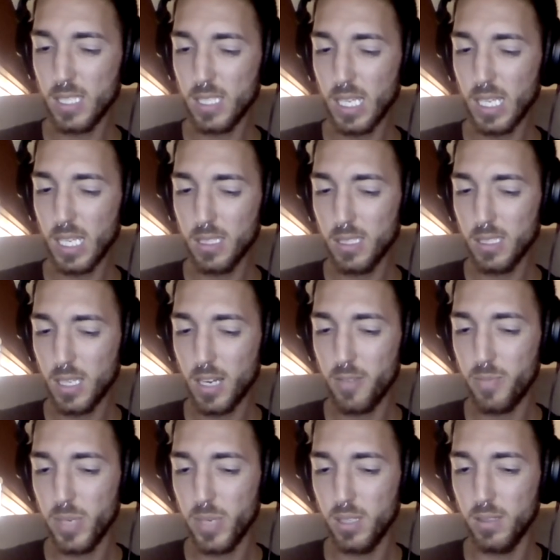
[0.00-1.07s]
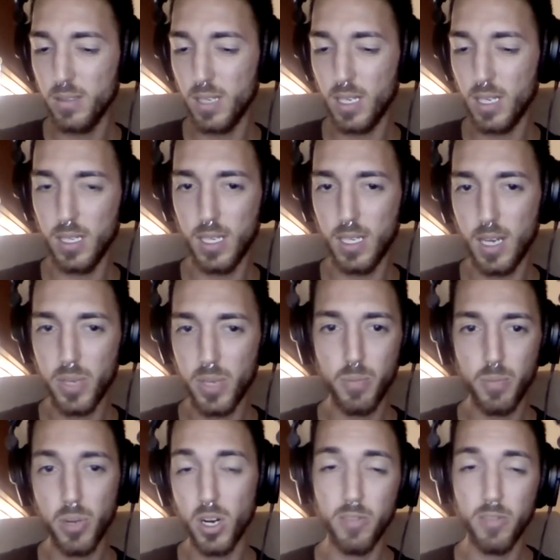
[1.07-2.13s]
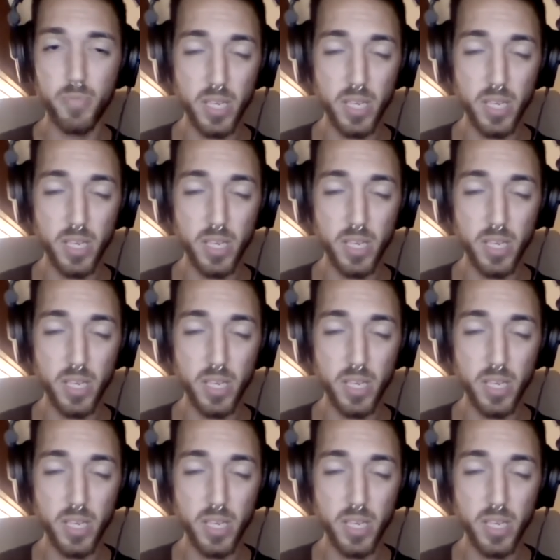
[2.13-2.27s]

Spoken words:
I guess I've been a part of